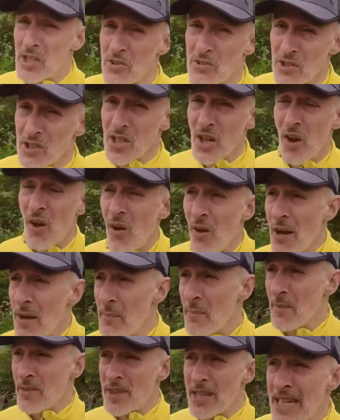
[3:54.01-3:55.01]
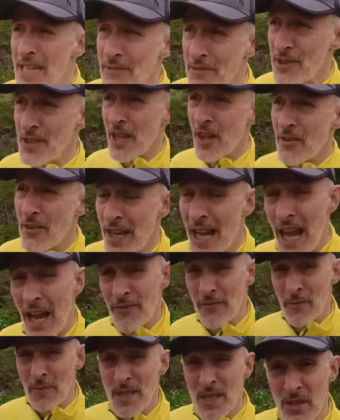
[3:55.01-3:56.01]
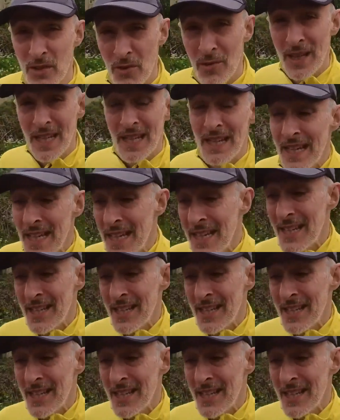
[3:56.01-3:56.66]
good time, even though they haven't been doing